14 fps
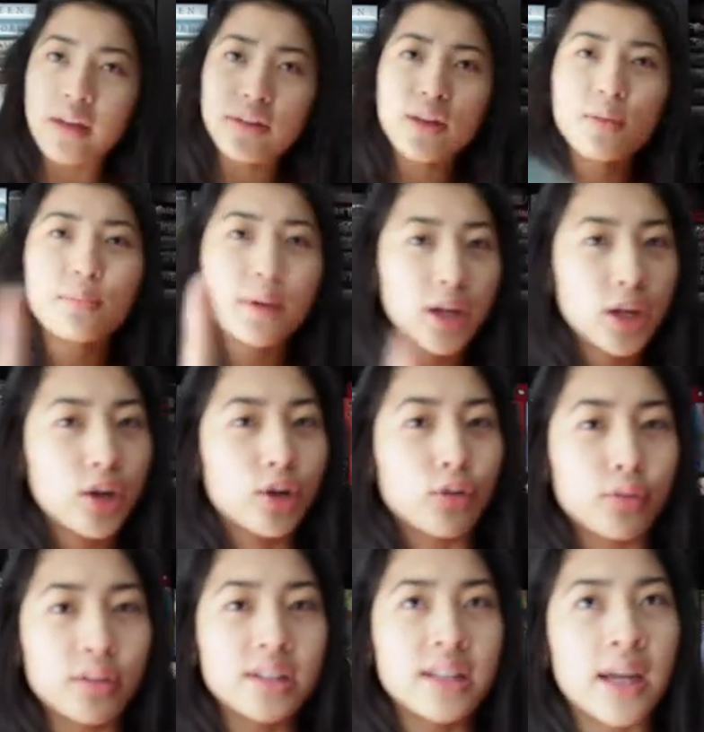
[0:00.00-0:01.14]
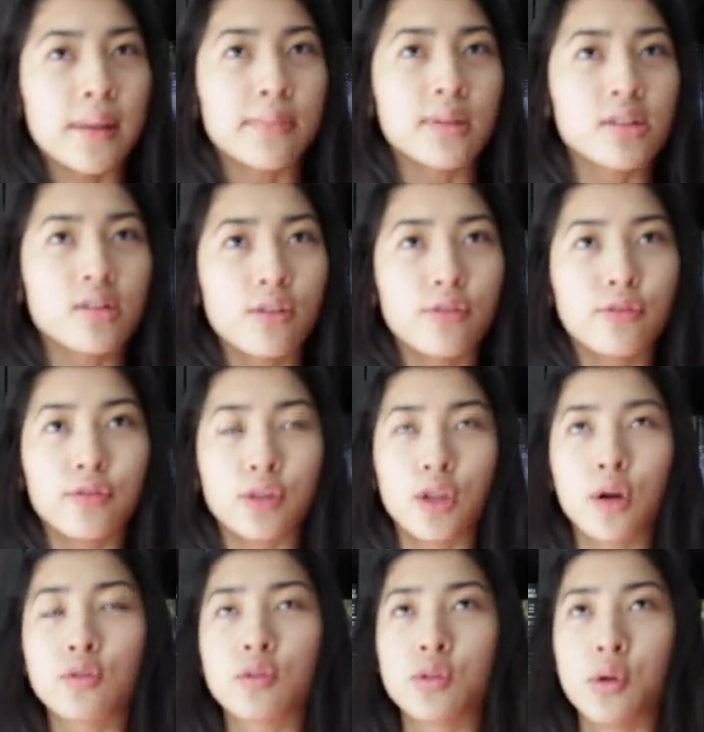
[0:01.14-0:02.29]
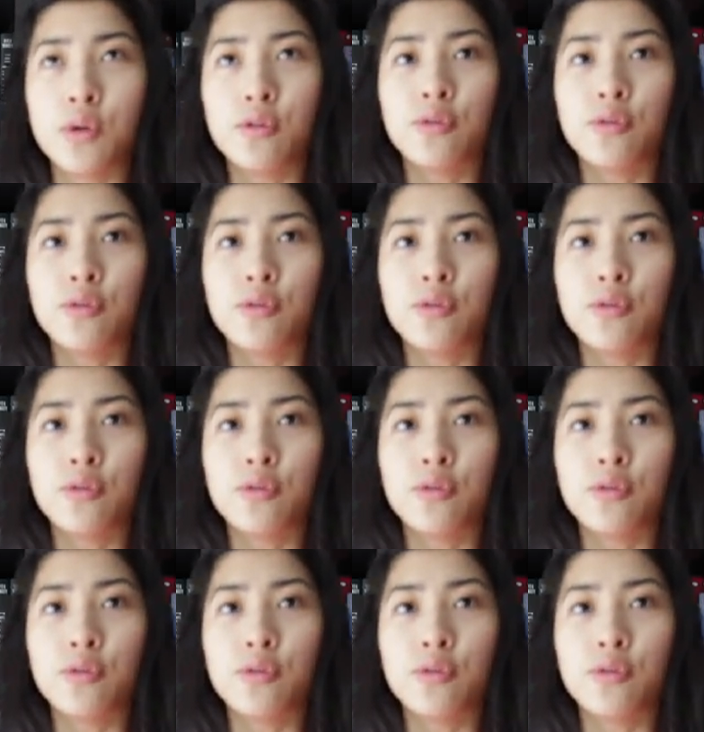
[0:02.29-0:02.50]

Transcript: I think Peter really kept this afloat to a